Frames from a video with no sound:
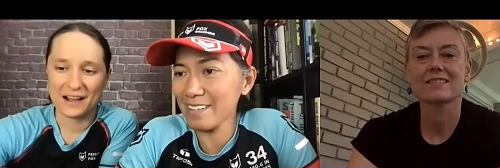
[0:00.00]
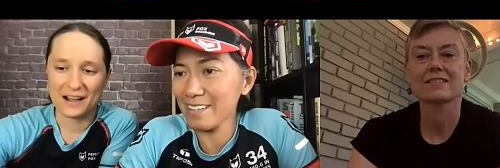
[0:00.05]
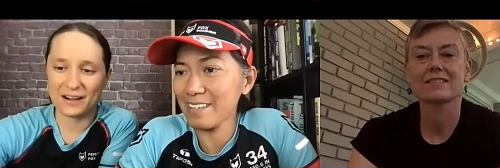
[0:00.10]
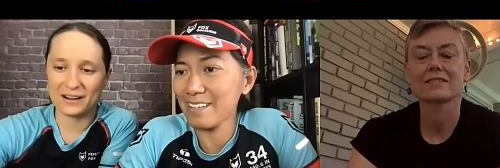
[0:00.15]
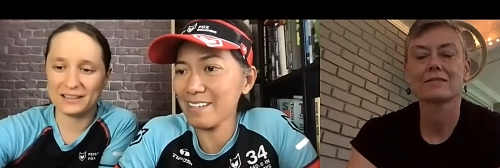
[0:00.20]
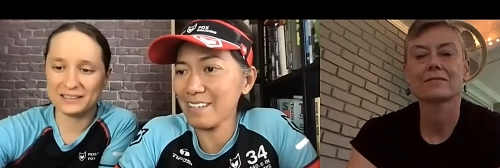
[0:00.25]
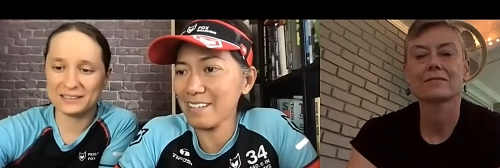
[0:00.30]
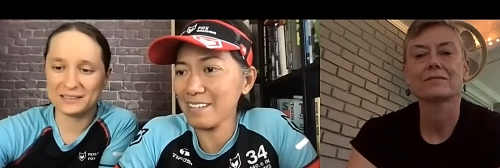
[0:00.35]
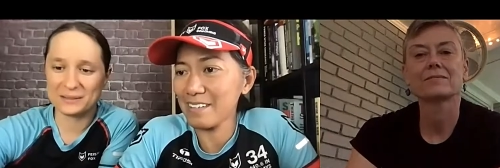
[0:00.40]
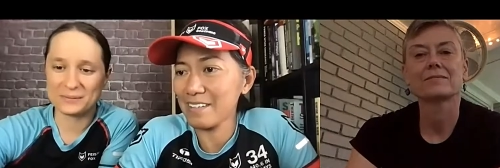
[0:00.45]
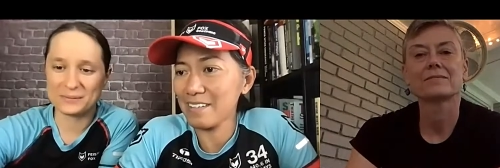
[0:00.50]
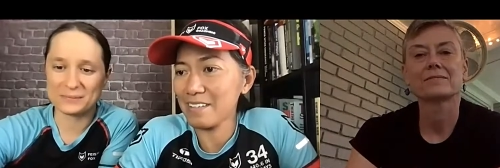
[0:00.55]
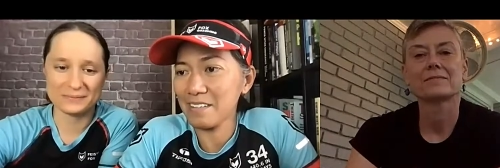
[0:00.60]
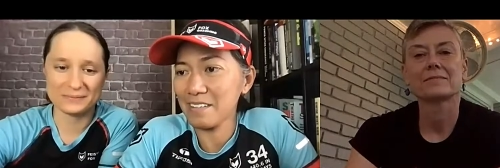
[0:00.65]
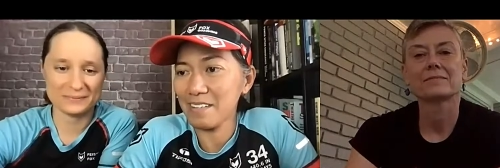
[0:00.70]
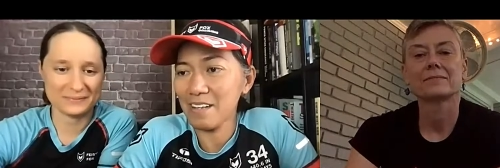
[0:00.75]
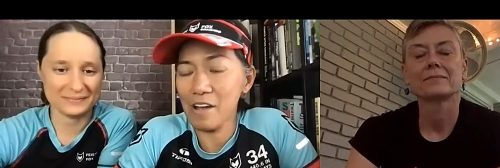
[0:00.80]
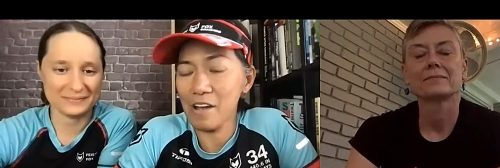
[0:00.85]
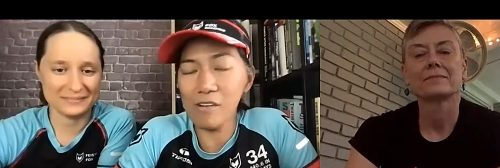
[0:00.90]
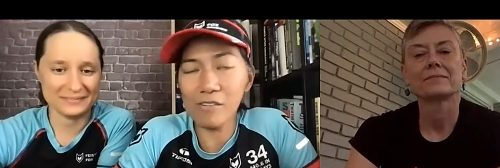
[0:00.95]
Speaker 1: Awesome.
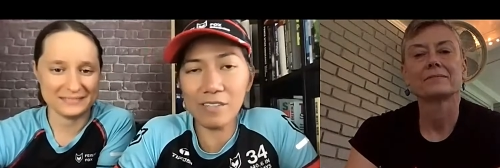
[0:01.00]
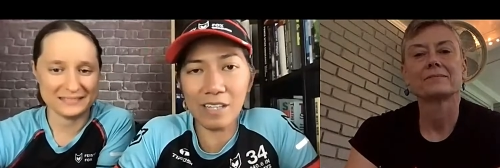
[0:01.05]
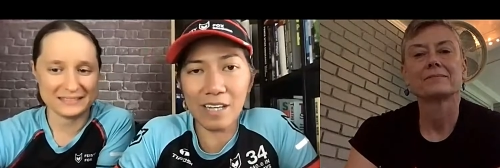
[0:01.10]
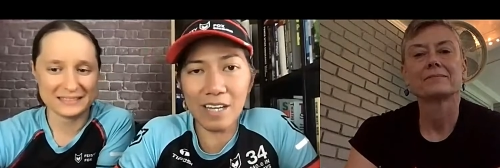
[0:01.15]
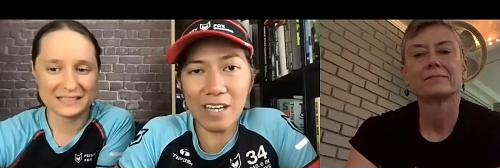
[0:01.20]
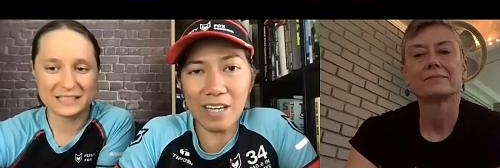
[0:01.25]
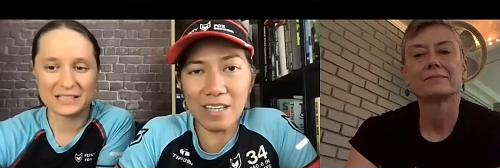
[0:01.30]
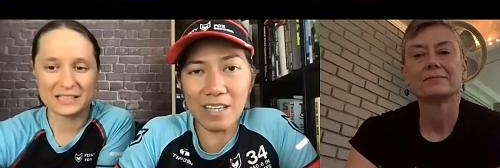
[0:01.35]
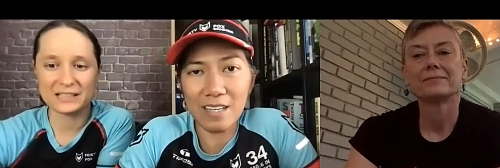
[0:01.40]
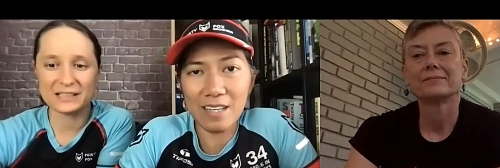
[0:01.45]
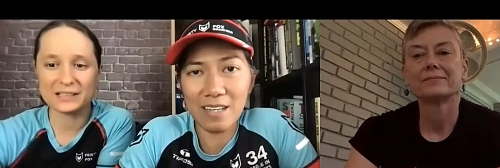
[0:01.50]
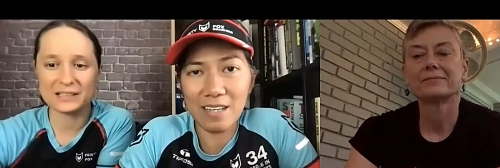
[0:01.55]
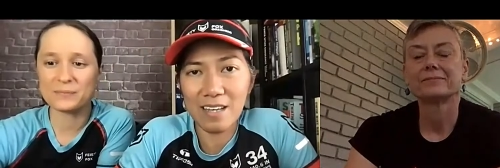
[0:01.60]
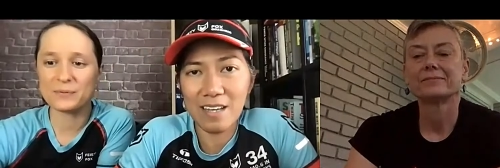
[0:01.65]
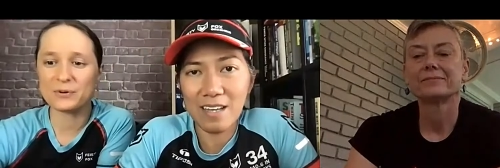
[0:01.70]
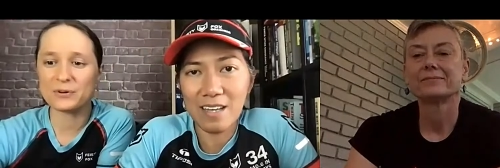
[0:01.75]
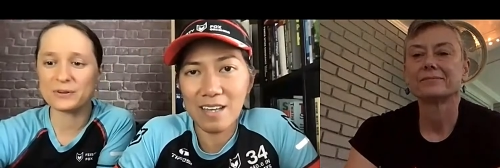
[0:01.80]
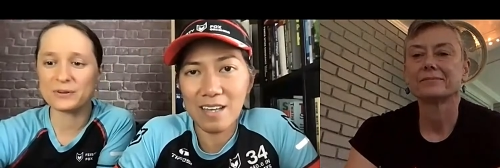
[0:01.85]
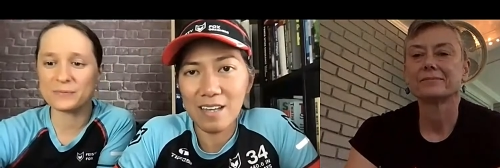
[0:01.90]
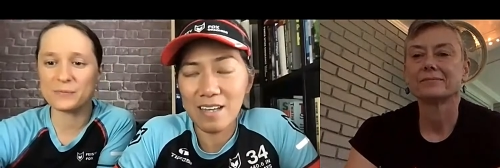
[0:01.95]
Okay. Good.
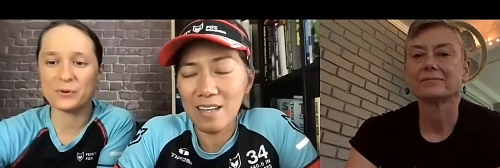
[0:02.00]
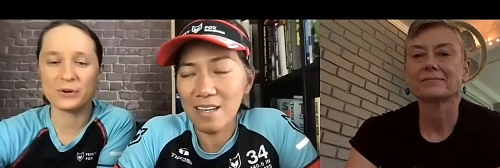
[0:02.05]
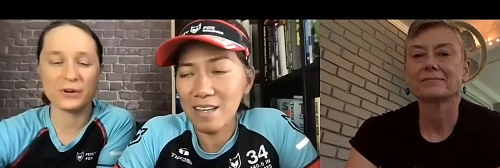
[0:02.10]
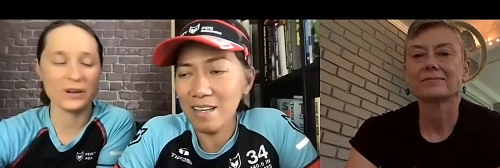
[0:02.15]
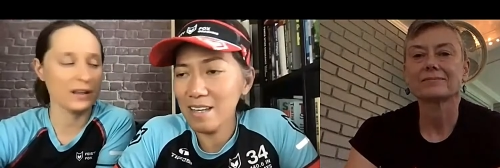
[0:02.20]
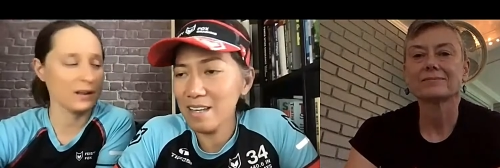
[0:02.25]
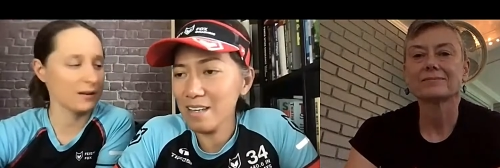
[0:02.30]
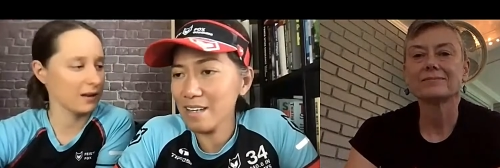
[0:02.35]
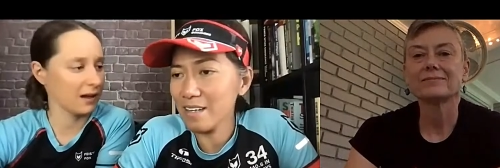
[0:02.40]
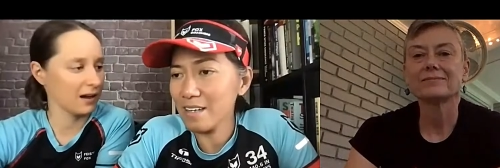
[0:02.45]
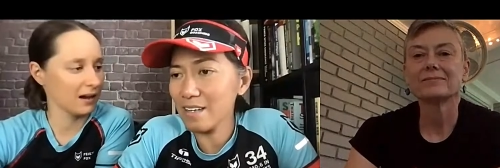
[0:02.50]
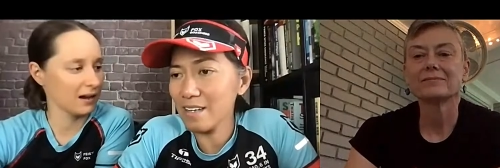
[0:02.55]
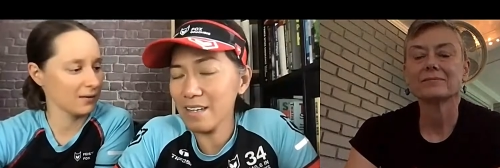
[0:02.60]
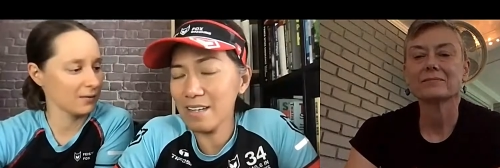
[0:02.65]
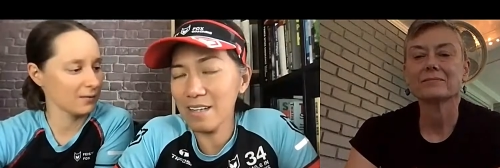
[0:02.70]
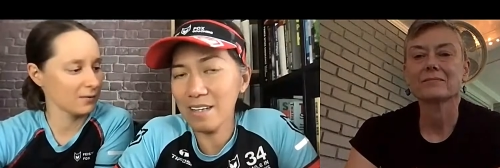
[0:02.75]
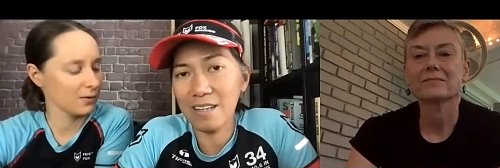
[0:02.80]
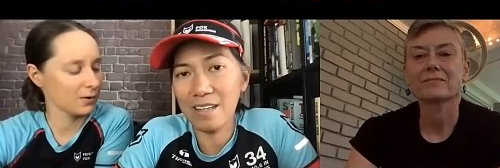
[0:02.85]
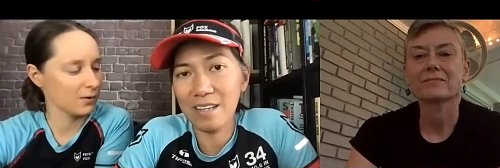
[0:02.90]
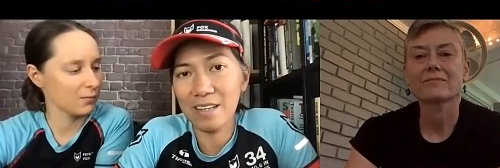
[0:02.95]
P- put in
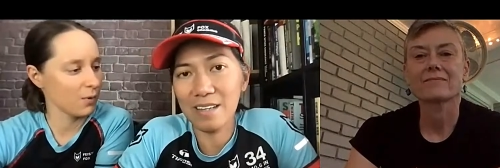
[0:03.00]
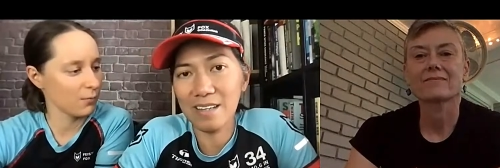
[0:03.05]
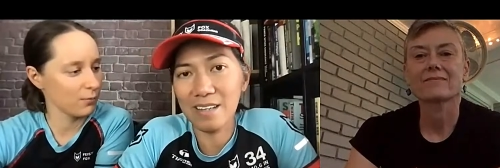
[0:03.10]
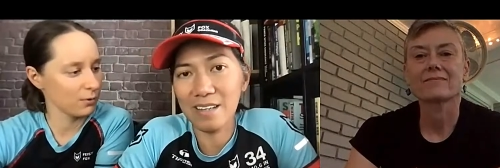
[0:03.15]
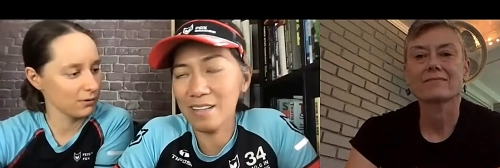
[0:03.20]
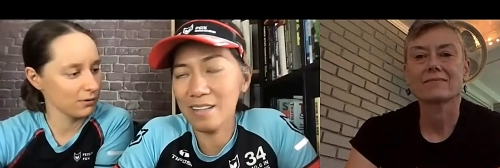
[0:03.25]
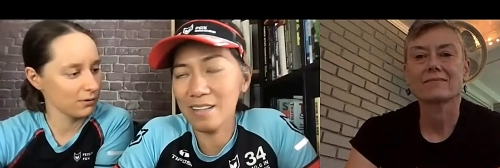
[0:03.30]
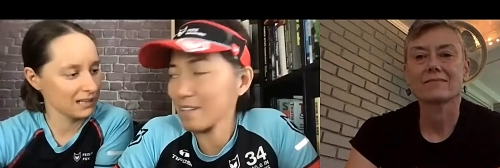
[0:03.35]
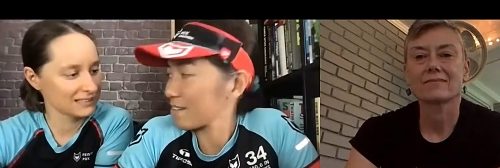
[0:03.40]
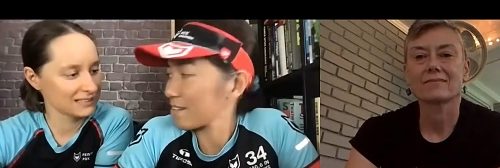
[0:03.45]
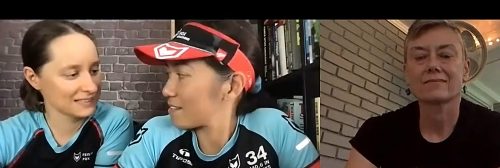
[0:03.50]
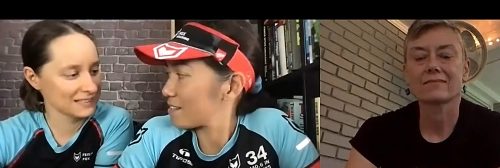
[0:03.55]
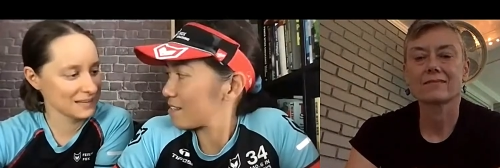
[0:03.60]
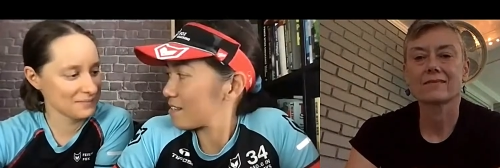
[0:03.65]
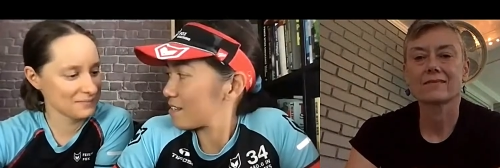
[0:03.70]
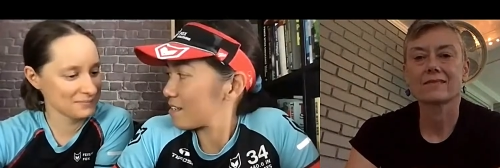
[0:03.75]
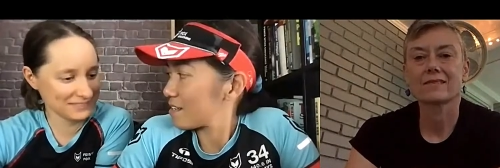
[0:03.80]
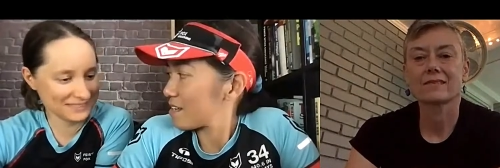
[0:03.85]
uh what were you asking them?